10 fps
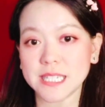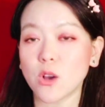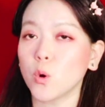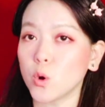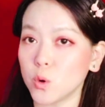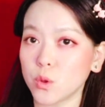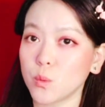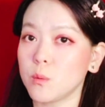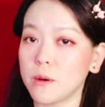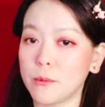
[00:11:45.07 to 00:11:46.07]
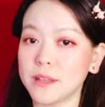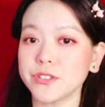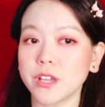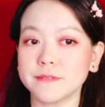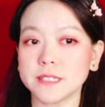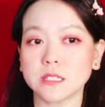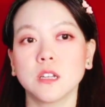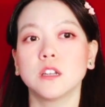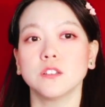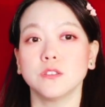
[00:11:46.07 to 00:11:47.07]
or call the 111 service.
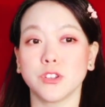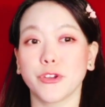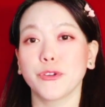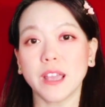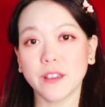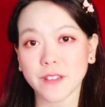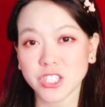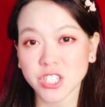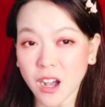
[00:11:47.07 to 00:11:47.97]
So if a